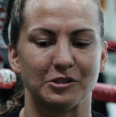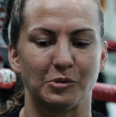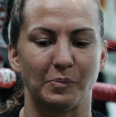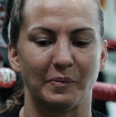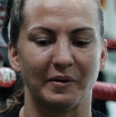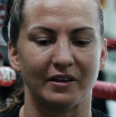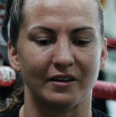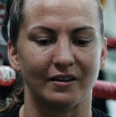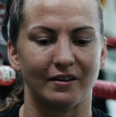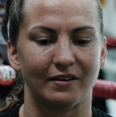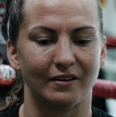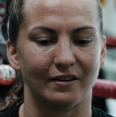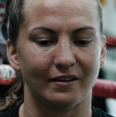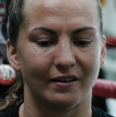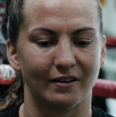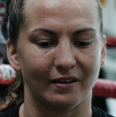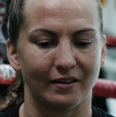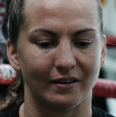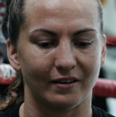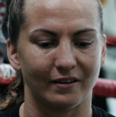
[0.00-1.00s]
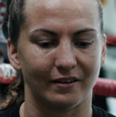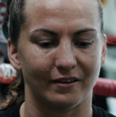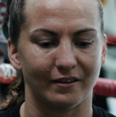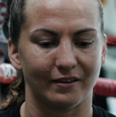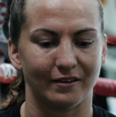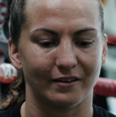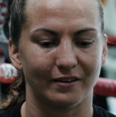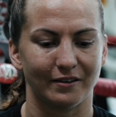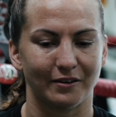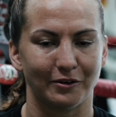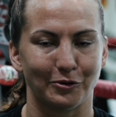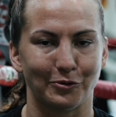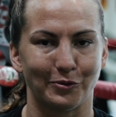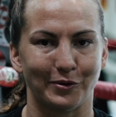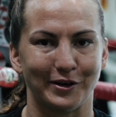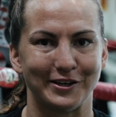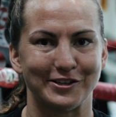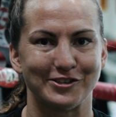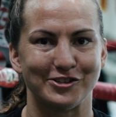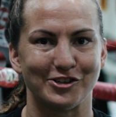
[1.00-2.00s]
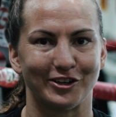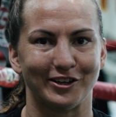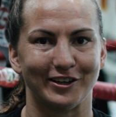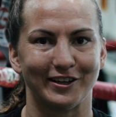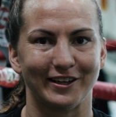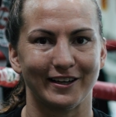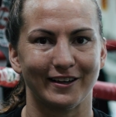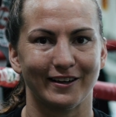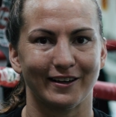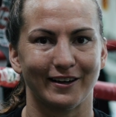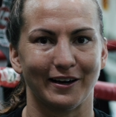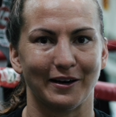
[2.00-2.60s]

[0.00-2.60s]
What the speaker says: it's been quite a journey,